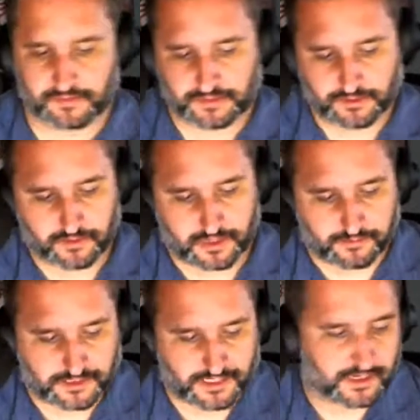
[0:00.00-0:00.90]
you and I
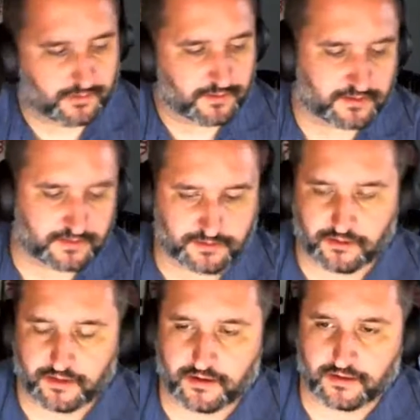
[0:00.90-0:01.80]
were talking about this
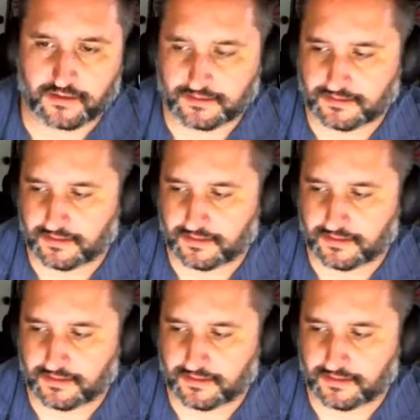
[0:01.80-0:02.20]
earlier, because